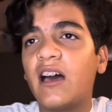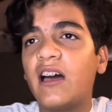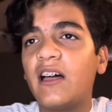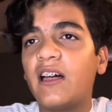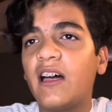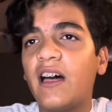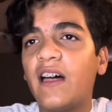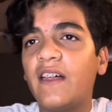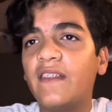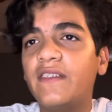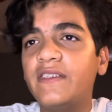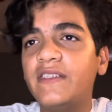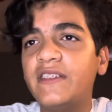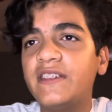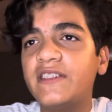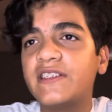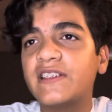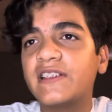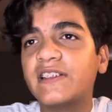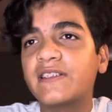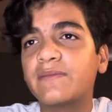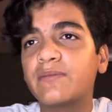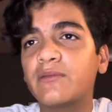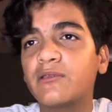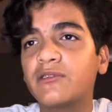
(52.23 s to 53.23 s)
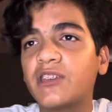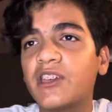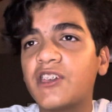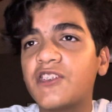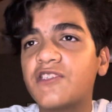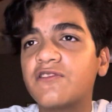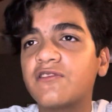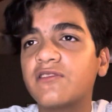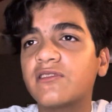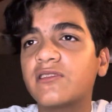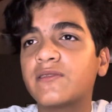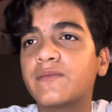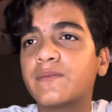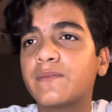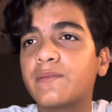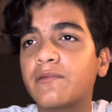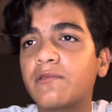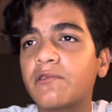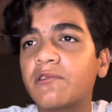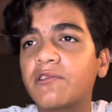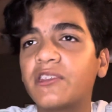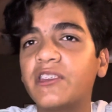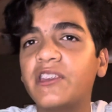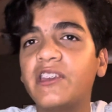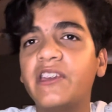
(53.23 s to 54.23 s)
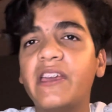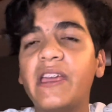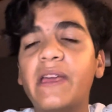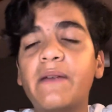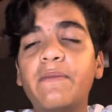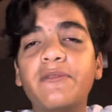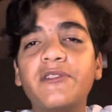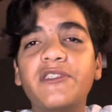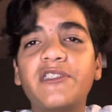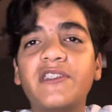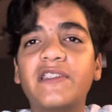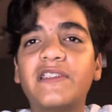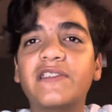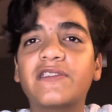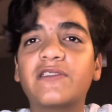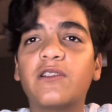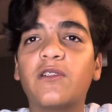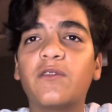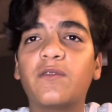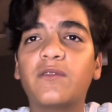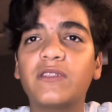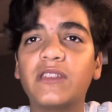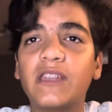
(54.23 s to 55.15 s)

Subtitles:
and this exploitation spurred the emergence of